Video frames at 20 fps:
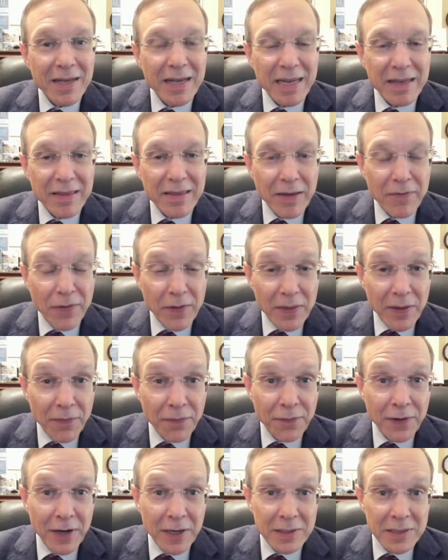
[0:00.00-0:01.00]
the, the
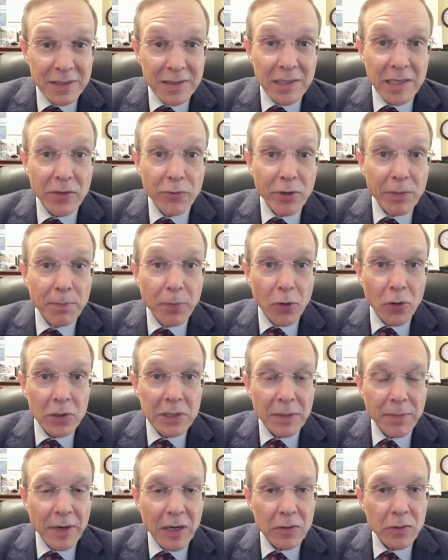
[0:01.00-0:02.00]
first uh, report
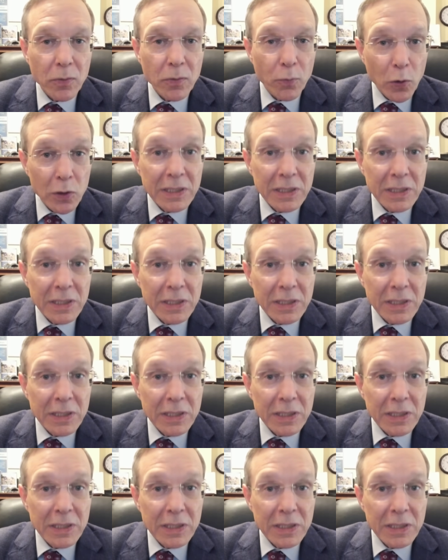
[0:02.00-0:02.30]
about what